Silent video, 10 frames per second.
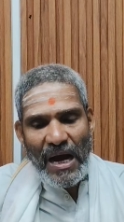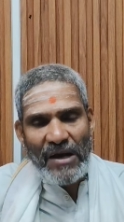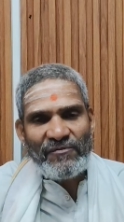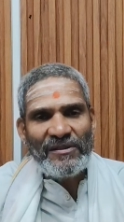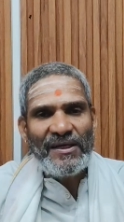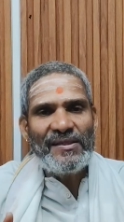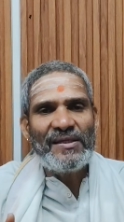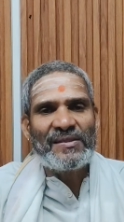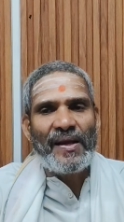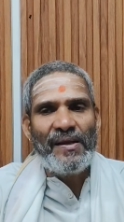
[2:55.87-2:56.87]
After that,
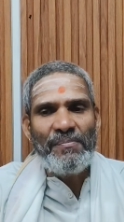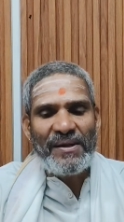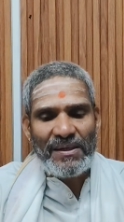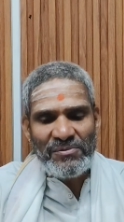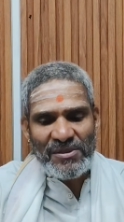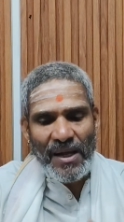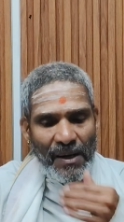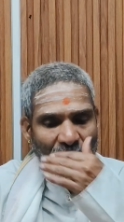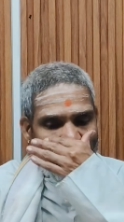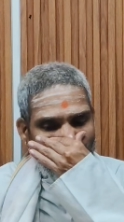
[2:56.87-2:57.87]
the skin becomes
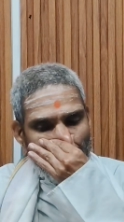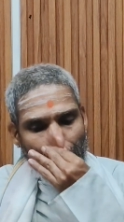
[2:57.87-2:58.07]
normal.